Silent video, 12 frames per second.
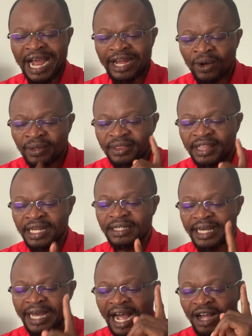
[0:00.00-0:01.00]
I don't think
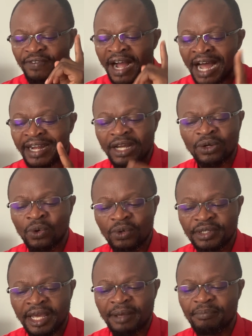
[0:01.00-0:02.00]
they have had a
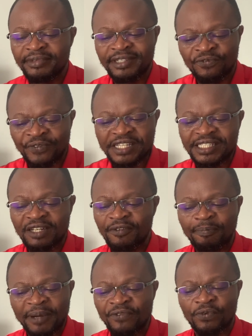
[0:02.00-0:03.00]
good game defensively
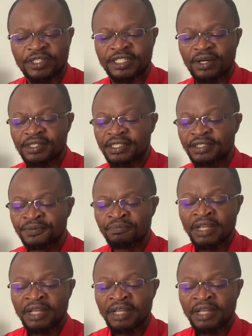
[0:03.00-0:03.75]
playing for Chelsea.